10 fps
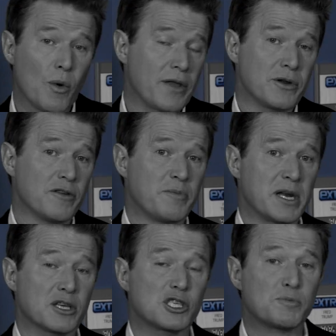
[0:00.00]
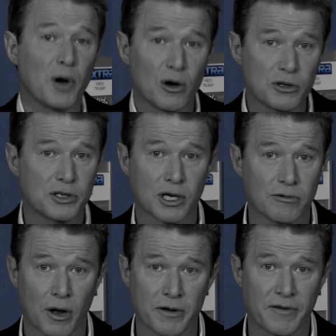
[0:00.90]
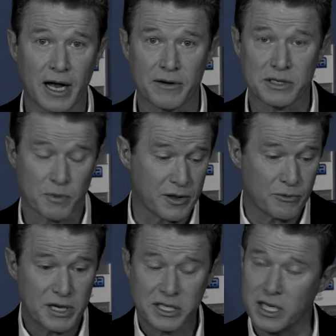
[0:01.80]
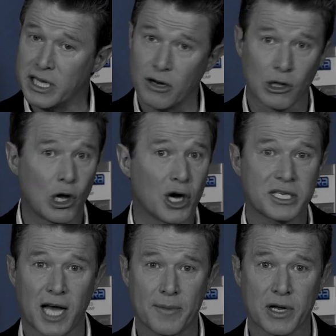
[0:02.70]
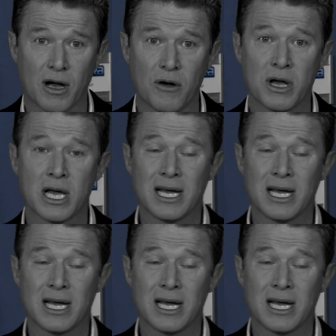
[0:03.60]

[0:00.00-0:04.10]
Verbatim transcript: whether you've been exposed to coronavirus, whether recently or a long time ago,